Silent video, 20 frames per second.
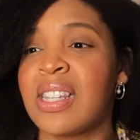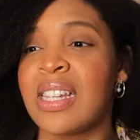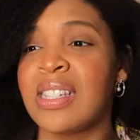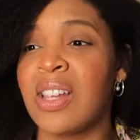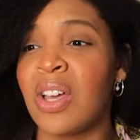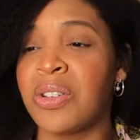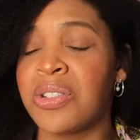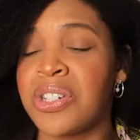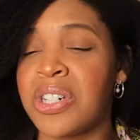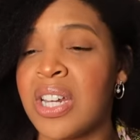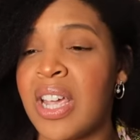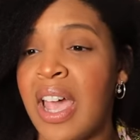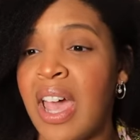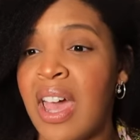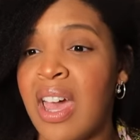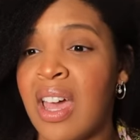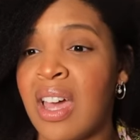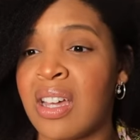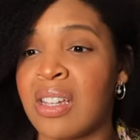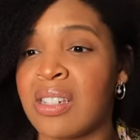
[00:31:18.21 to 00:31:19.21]
that's all she
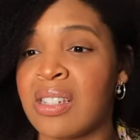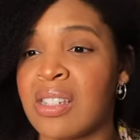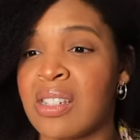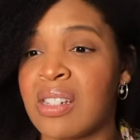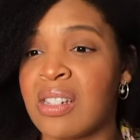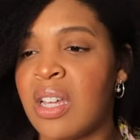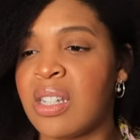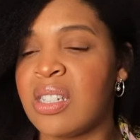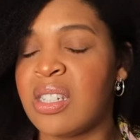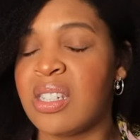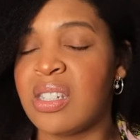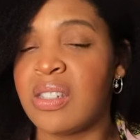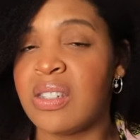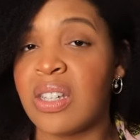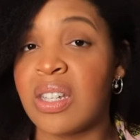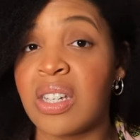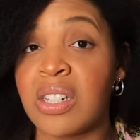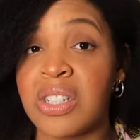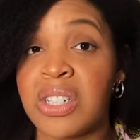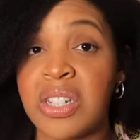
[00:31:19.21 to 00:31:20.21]
has.
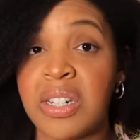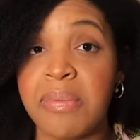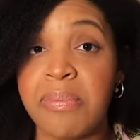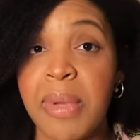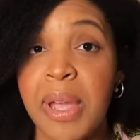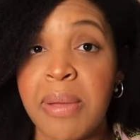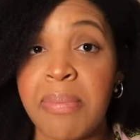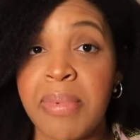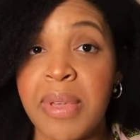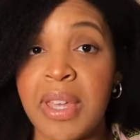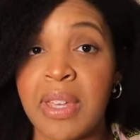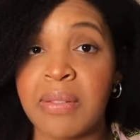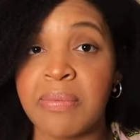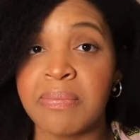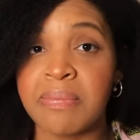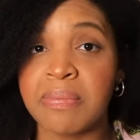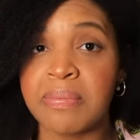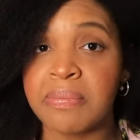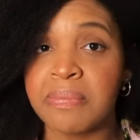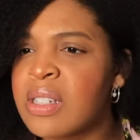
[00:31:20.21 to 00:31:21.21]
Sick as she may be.
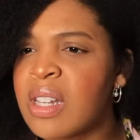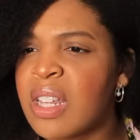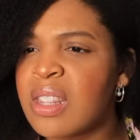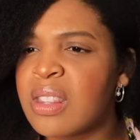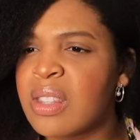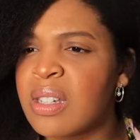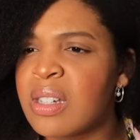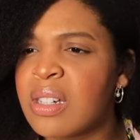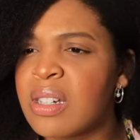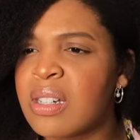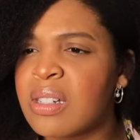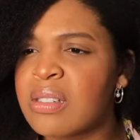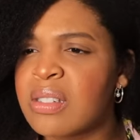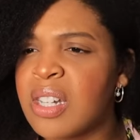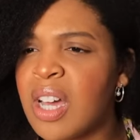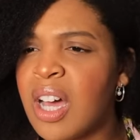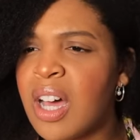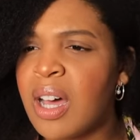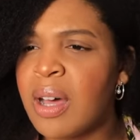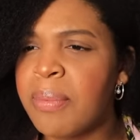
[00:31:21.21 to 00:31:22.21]
Is that the
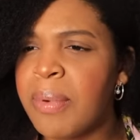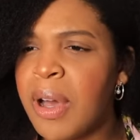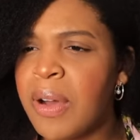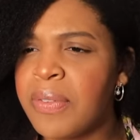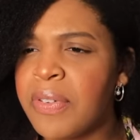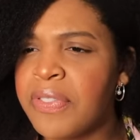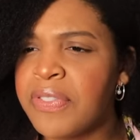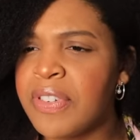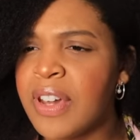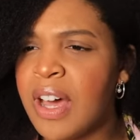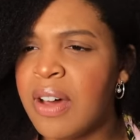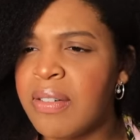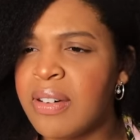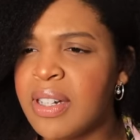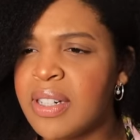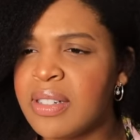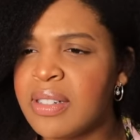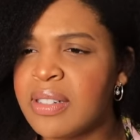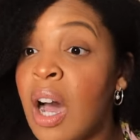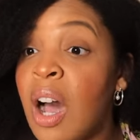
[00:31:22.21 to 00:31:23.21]
tub
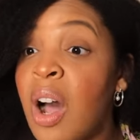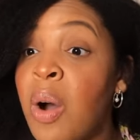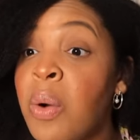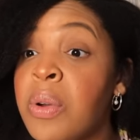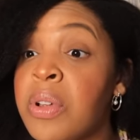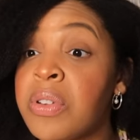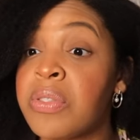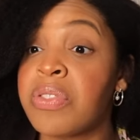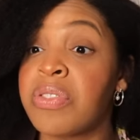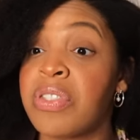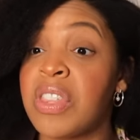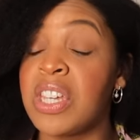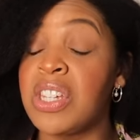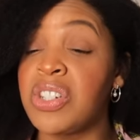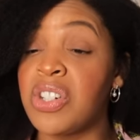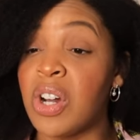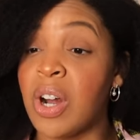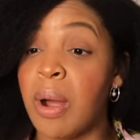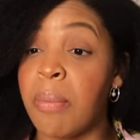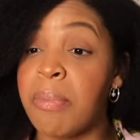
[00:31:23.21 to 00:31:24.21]
overflowing? Oh, are
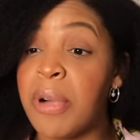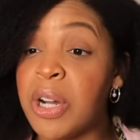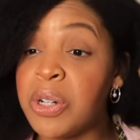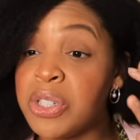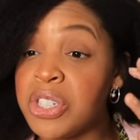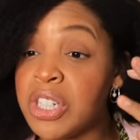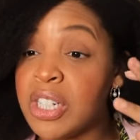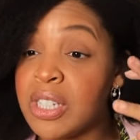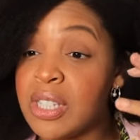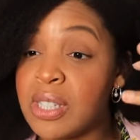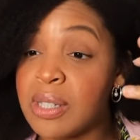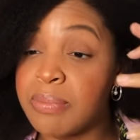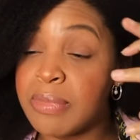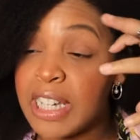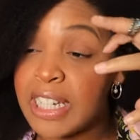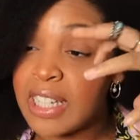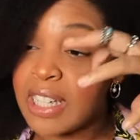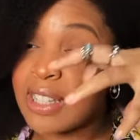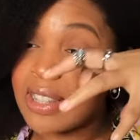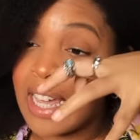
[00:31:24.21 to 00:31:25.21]
these your emotions
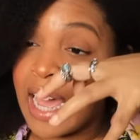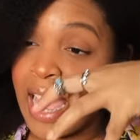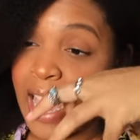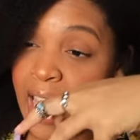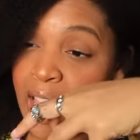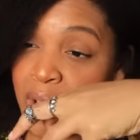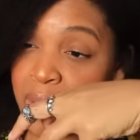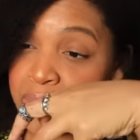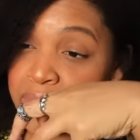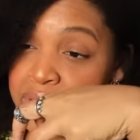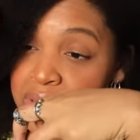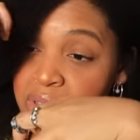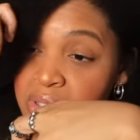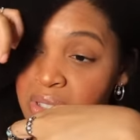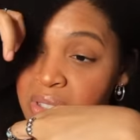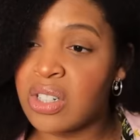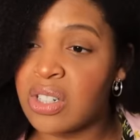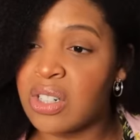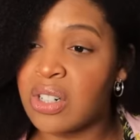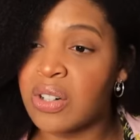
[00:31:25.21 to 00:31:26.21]
making the house
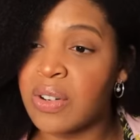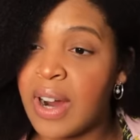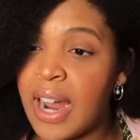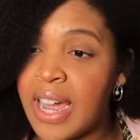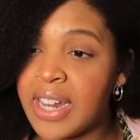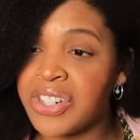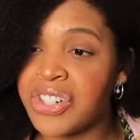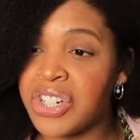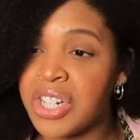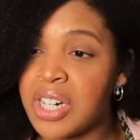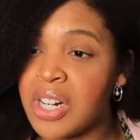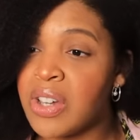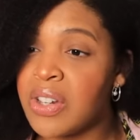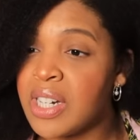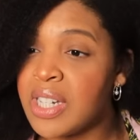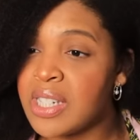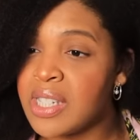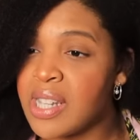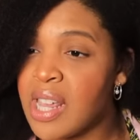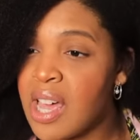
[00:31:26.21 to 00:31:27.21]
crash in on
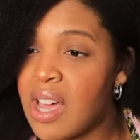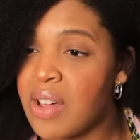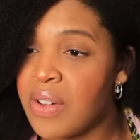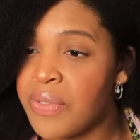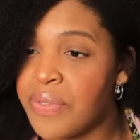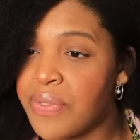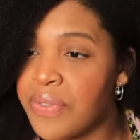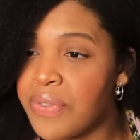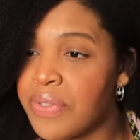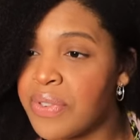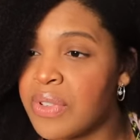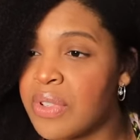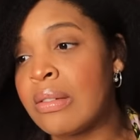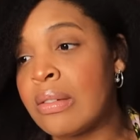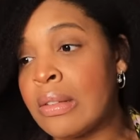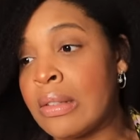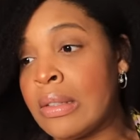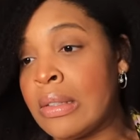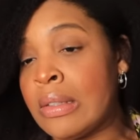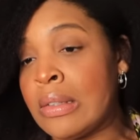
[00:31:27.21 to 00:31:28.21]
itself?
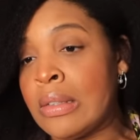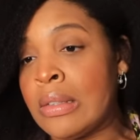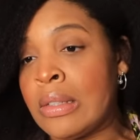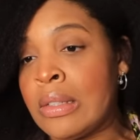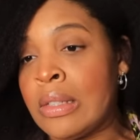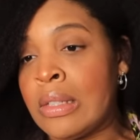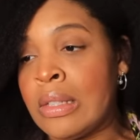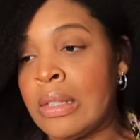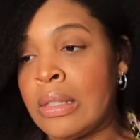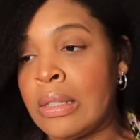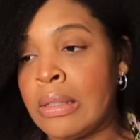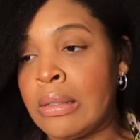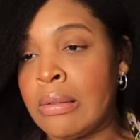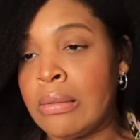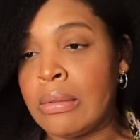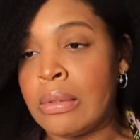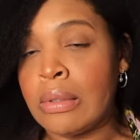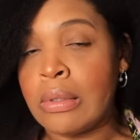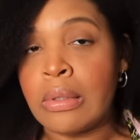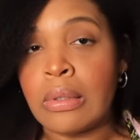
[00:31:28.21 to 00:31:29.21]
The whole
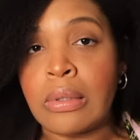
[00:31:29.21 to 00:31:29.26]
thing